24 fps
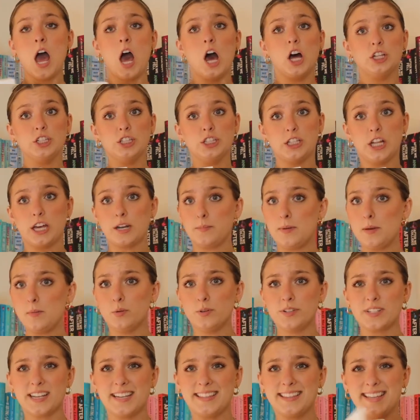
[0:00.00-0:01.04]
A lot of
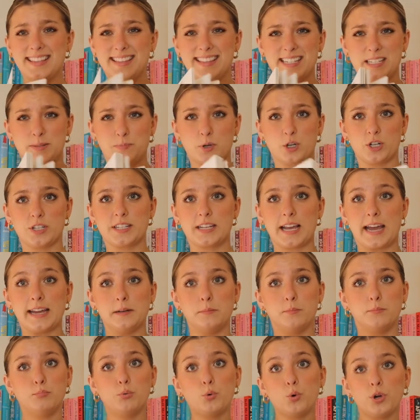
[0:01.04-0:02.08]
people said that this book's kind
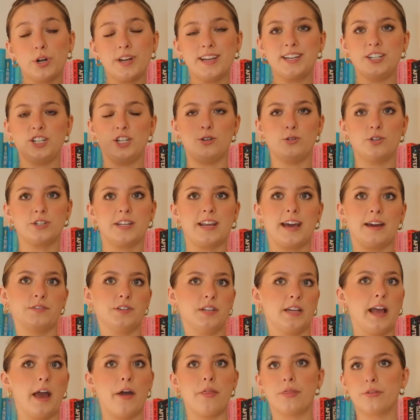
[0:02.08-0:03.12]
of boring and you just have
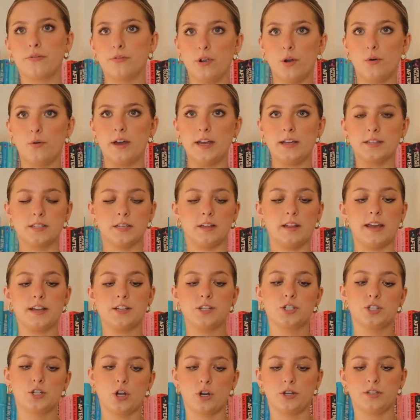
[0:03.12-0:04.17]
to get through it to like
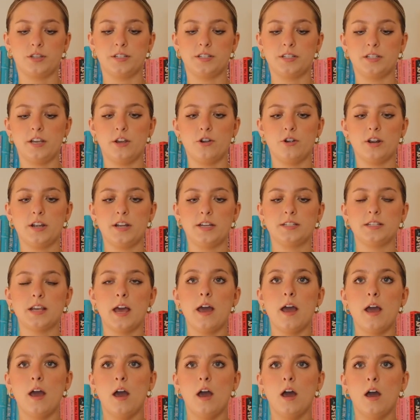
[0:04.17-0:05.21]
start the series.
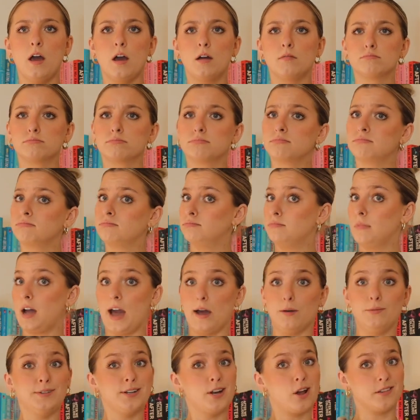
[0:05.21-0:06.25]

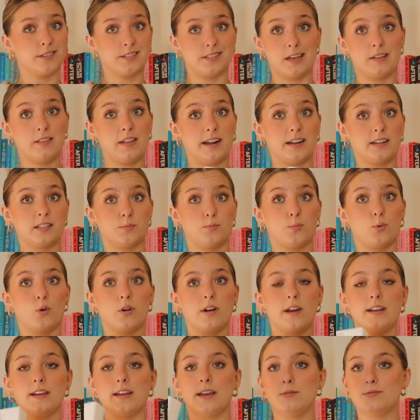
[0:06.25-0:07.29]
I would not say that it's
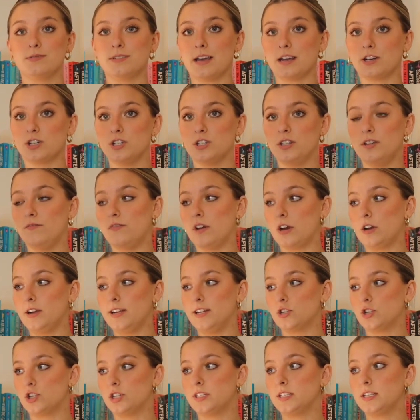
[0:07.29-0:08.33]
boring. It was actually very
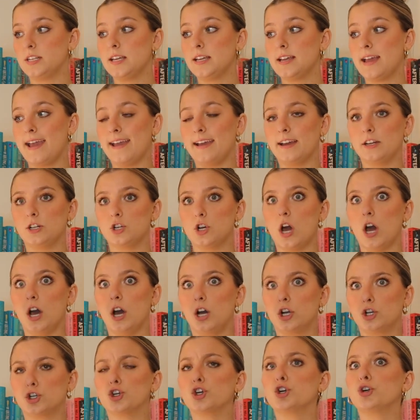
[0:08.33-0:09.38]
interesting and
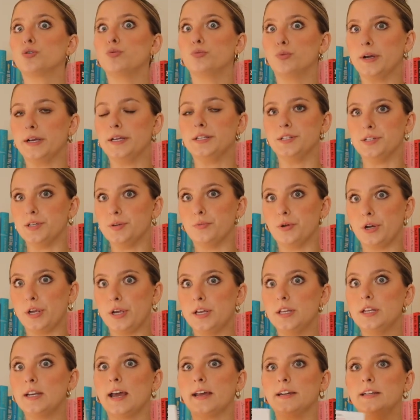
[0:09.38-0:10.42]
a crazy
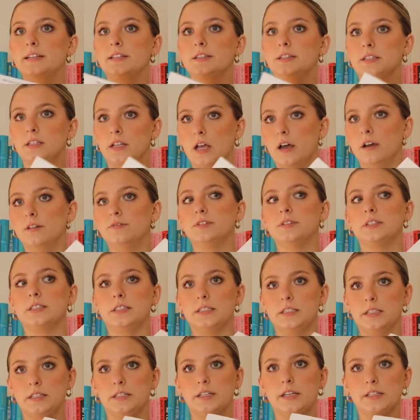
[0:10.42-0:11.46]
read, and I love
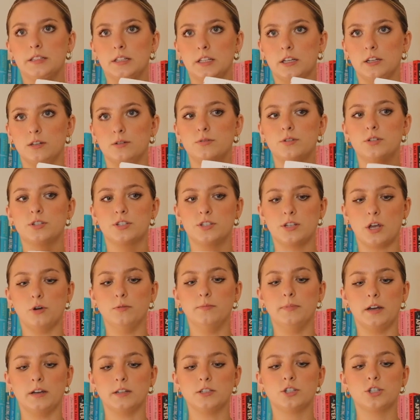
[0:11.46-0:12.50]
Lillian Lowe so
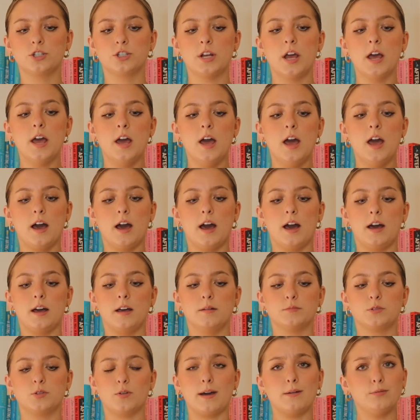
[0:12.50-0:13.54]
much.
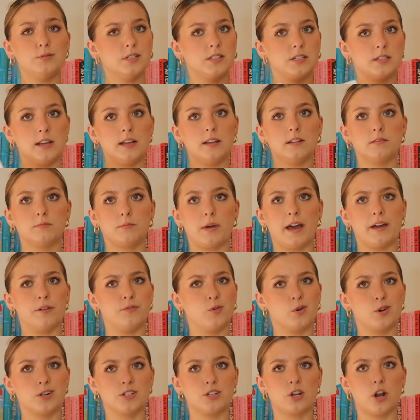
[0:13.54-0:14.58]
So I would stand by
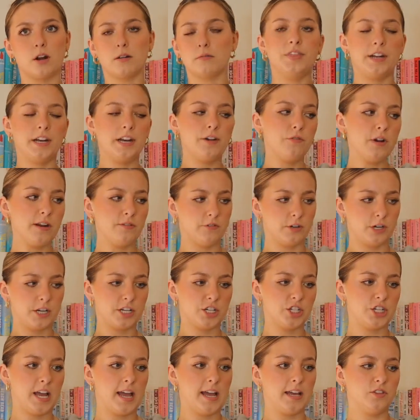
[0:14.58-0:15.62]
4-star. Then I read
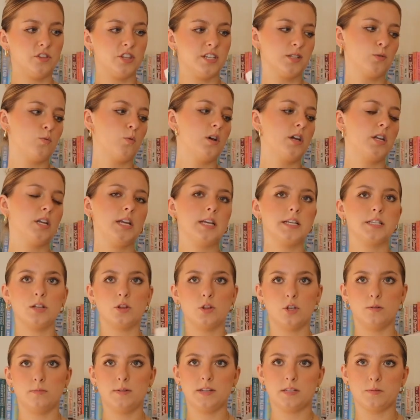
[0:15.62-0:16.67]
Ricochet. This one is a
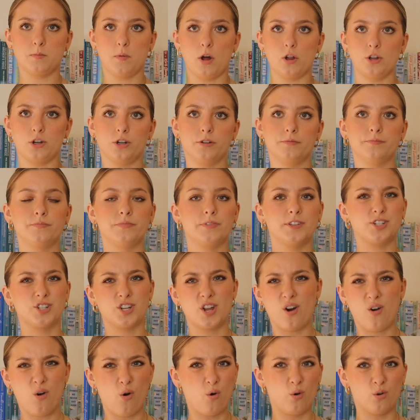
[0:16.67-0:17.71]
little bit smaller. There's
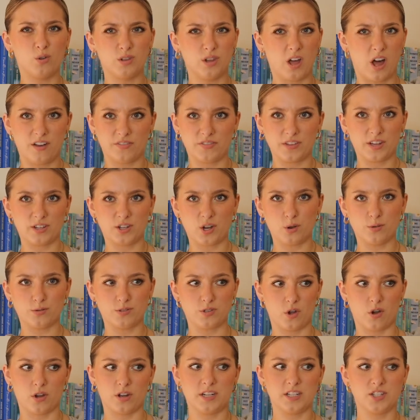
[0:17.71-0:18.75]
not a whole lot that goes
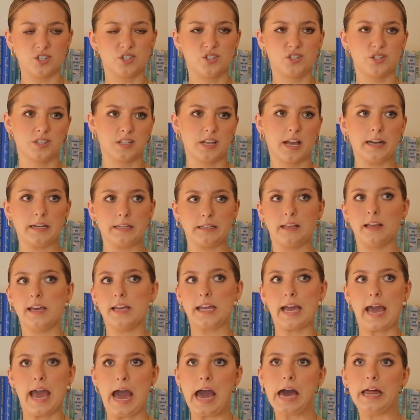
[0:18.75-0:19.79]
on. It's just kind of
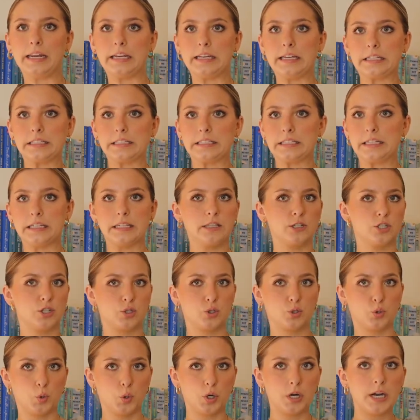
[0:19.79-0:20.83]
like adding to the
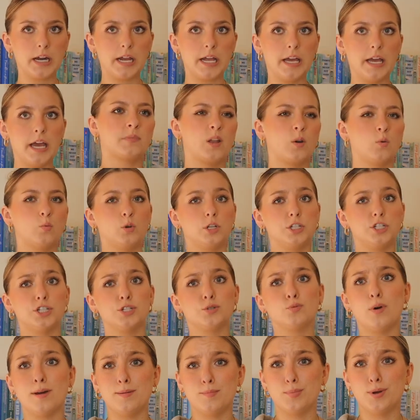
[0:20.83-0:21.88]
story, which
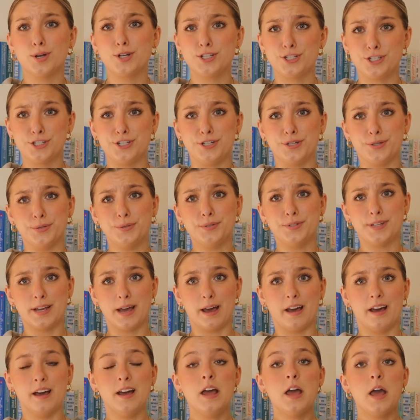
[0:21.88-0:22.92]
is what books do,
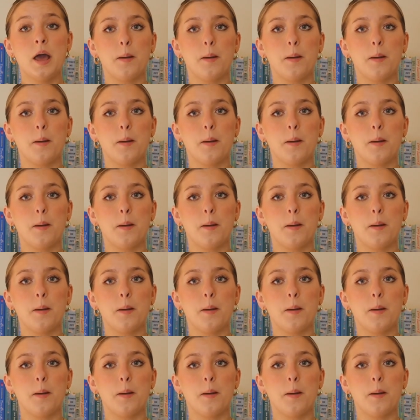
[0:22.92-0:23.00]
duh.